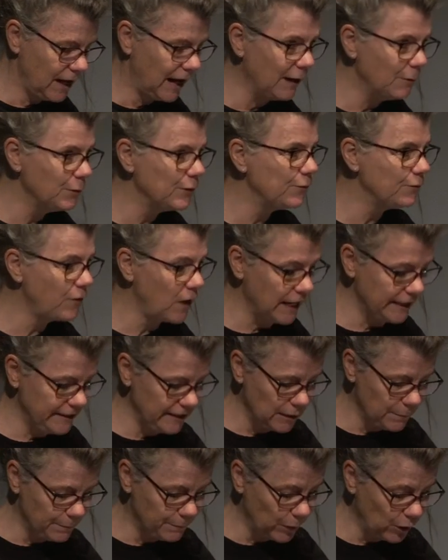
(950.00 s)
I was
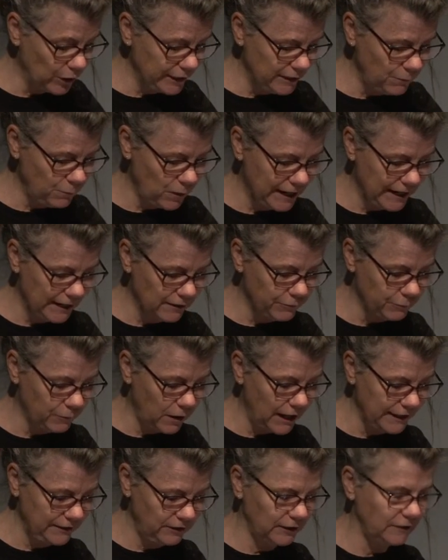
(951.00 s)
finding a body way of
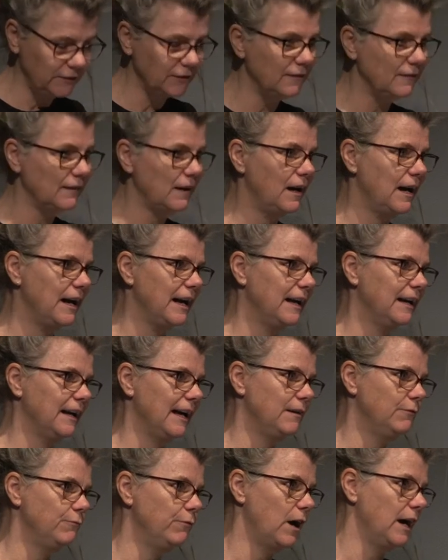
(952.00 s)
writing desire
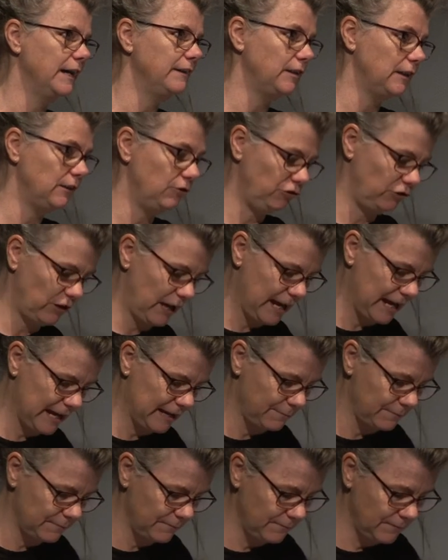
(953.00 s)
and writing
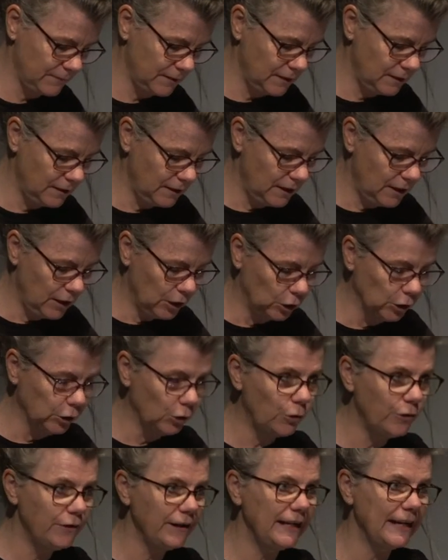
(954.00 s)
shame.
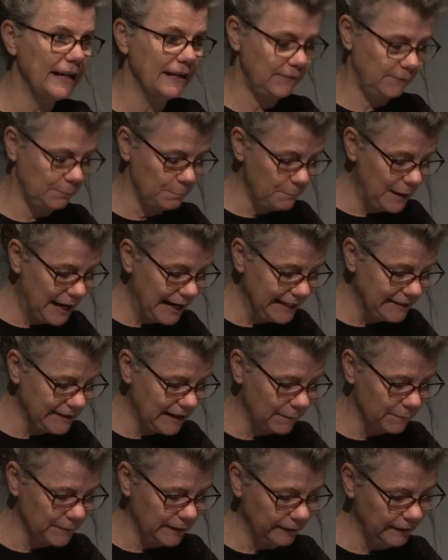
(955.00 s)
Glory as made
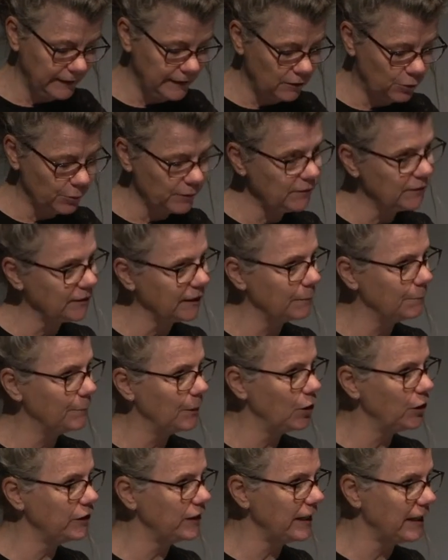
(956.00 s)
up linguistic
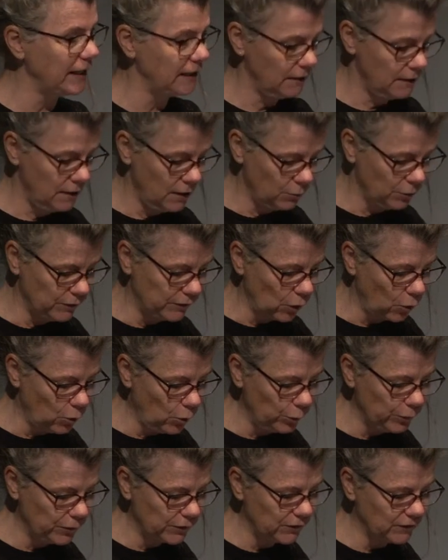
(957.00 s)
body was
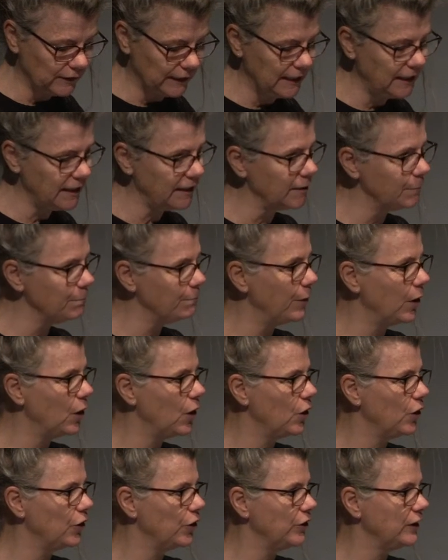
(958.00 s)
all skin and
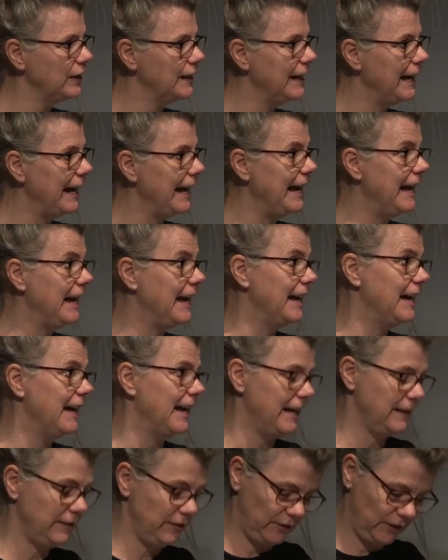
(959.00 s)
bone, hair
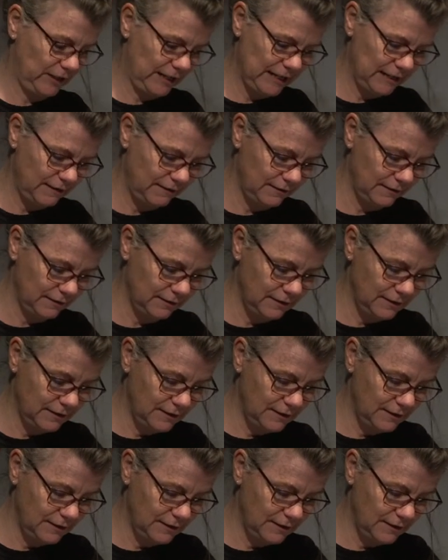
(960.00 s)
and teeth.